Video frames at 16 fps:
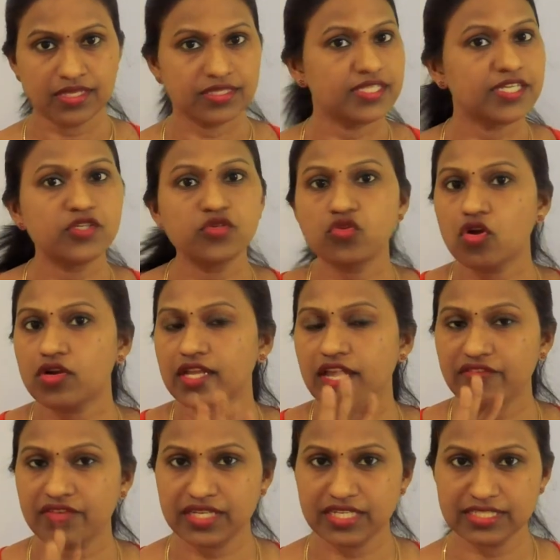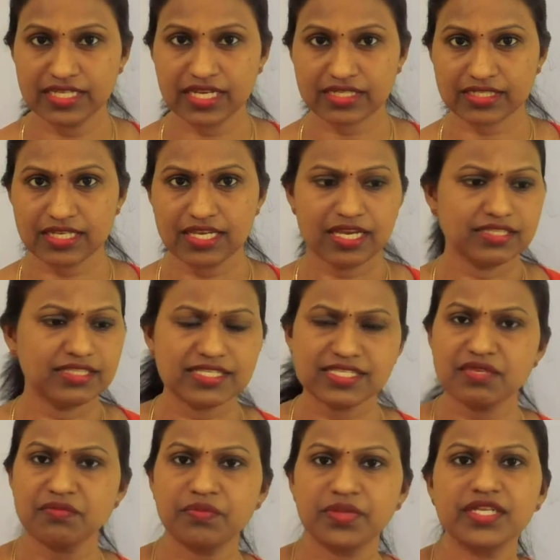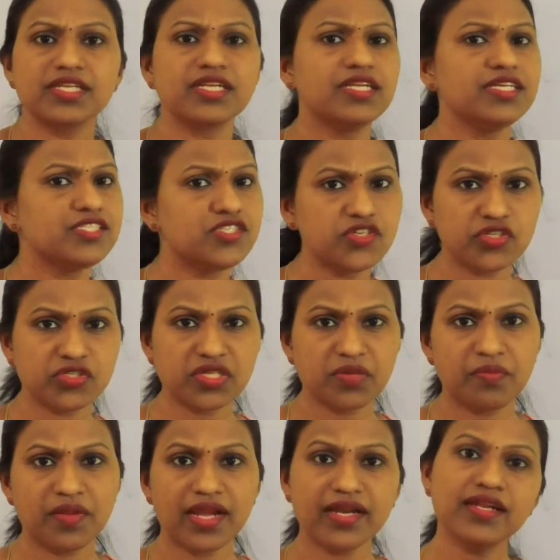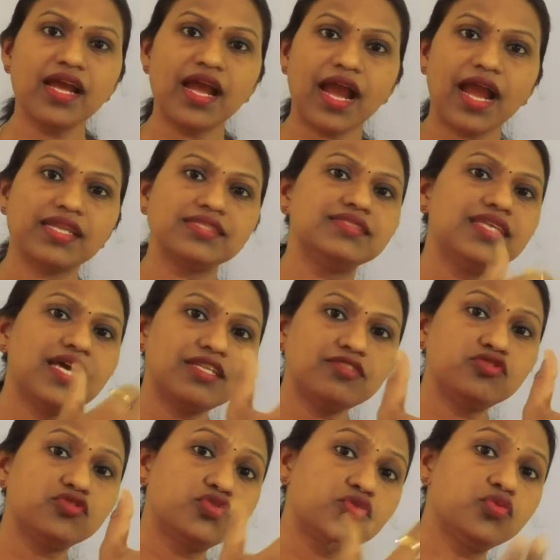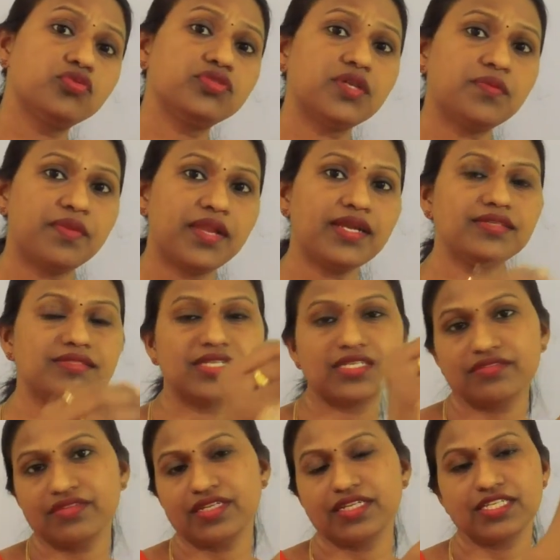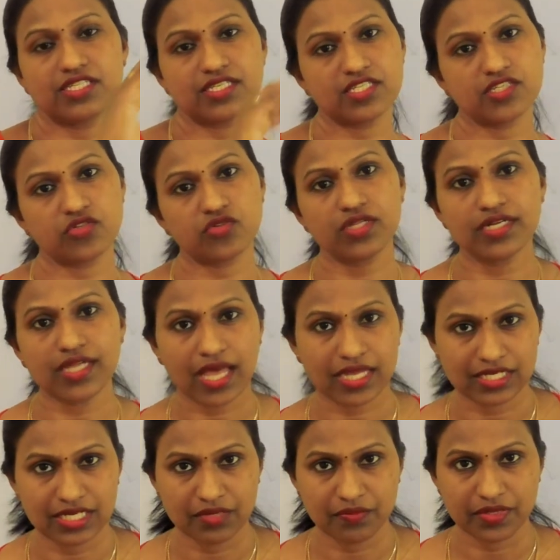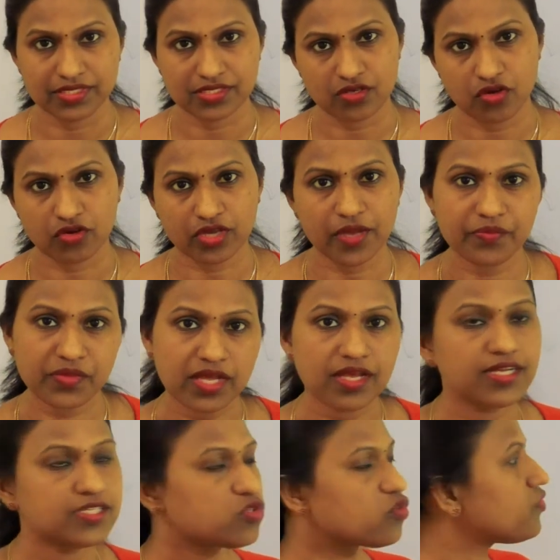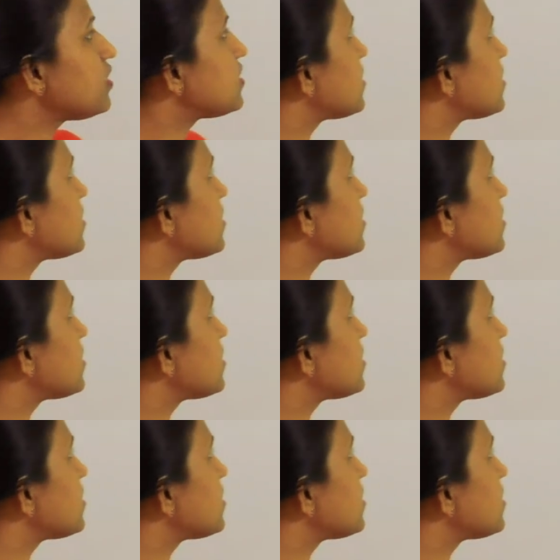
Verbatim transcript: They do not have any duct. They simply released into the blood and then through the blood that will reach us into the target place. Okay, so we'll